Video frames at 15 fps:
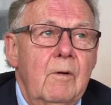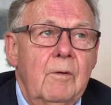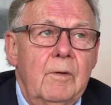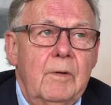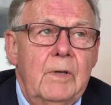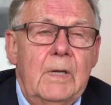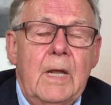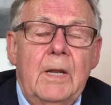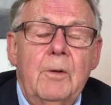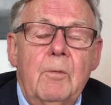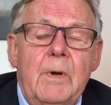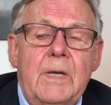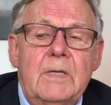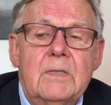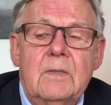uh, in other
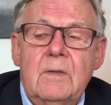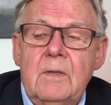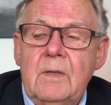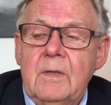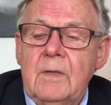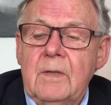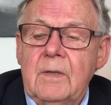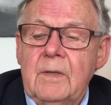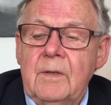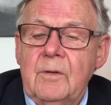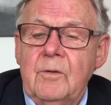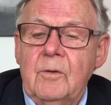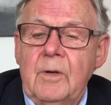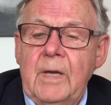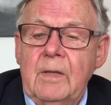ways uh,
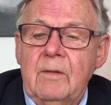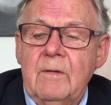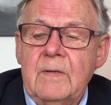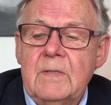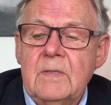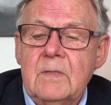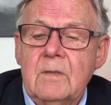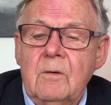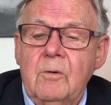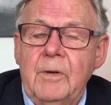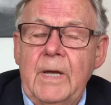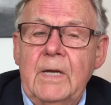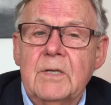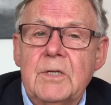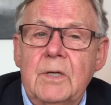to get this
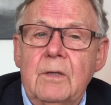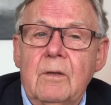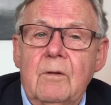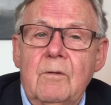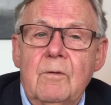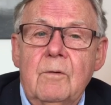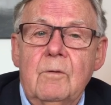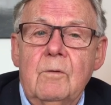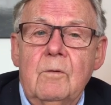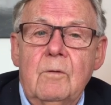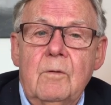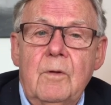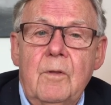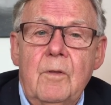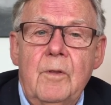connection to
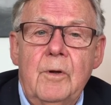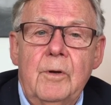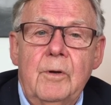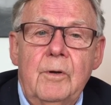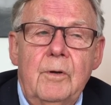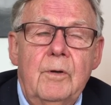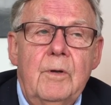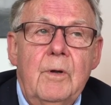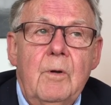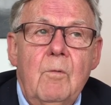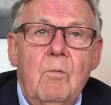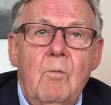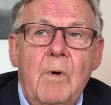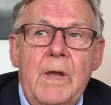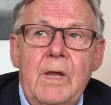the
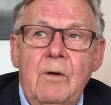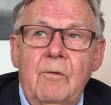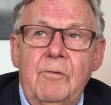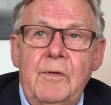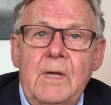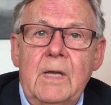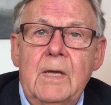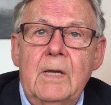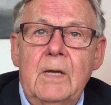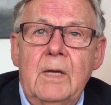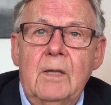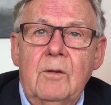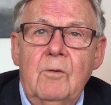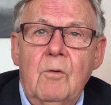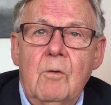way of thinking
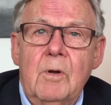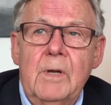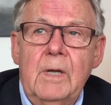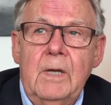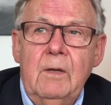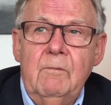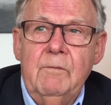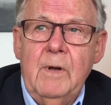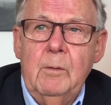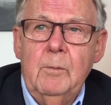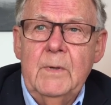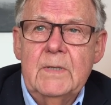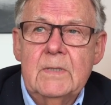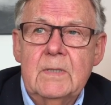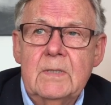and talking in family
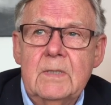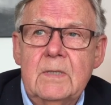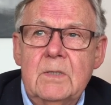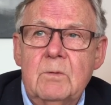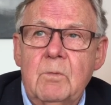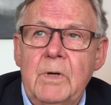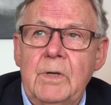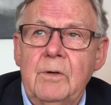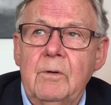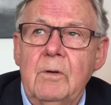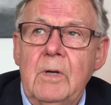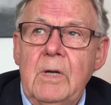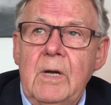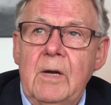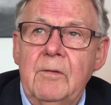businesses when you,
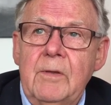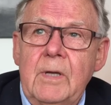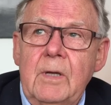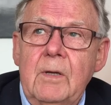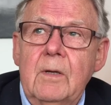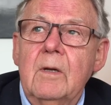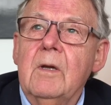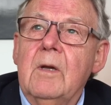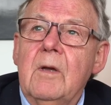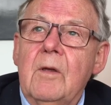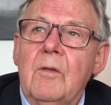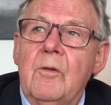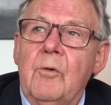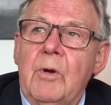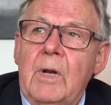I think
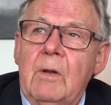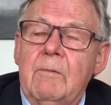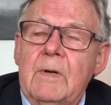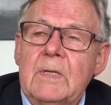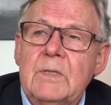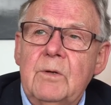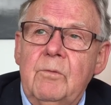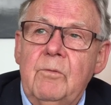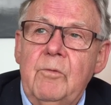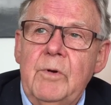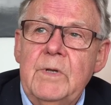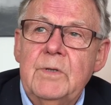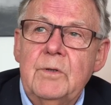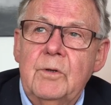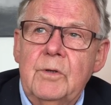the relevance of
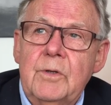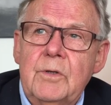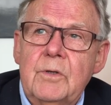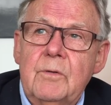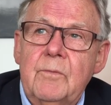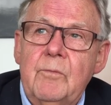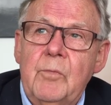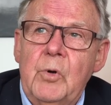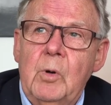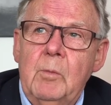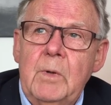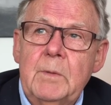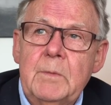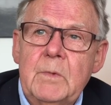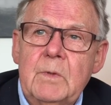research
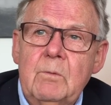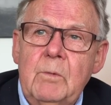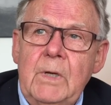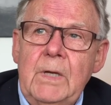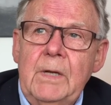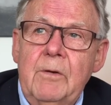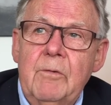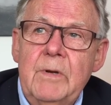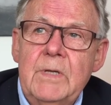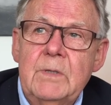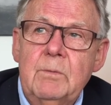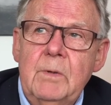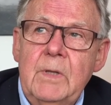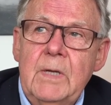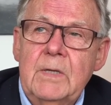problems will
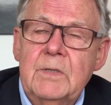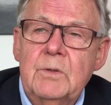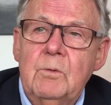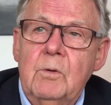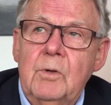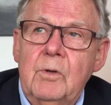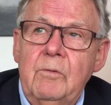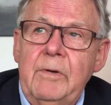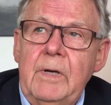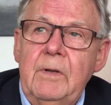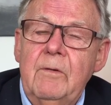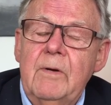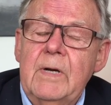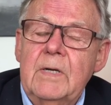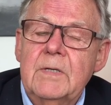increase with that sort of
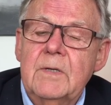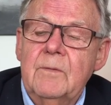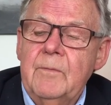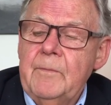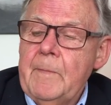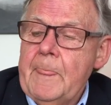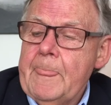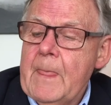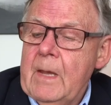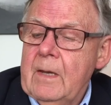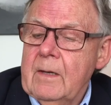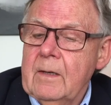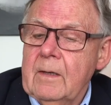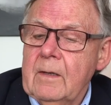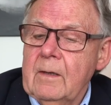interaction.
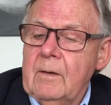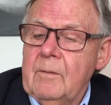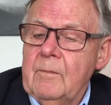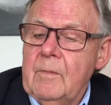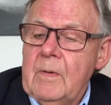Uh,